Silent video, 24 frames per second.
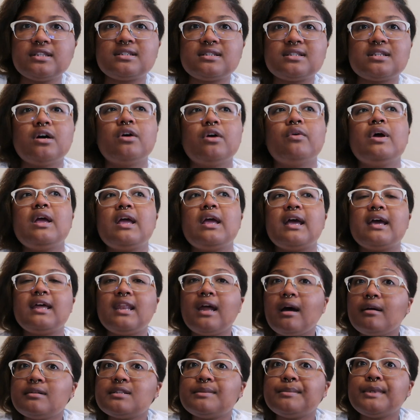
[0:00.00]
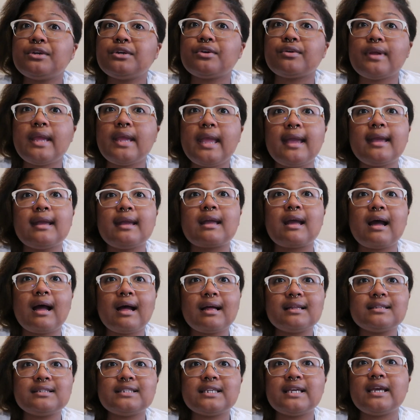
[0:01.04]
So it helps me create
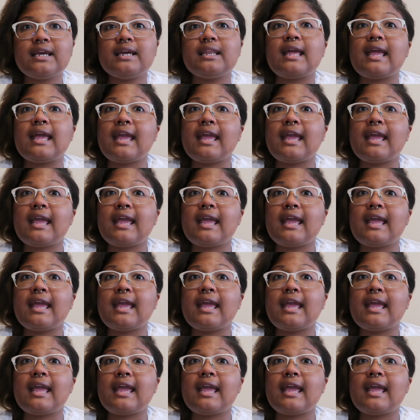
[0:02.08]
content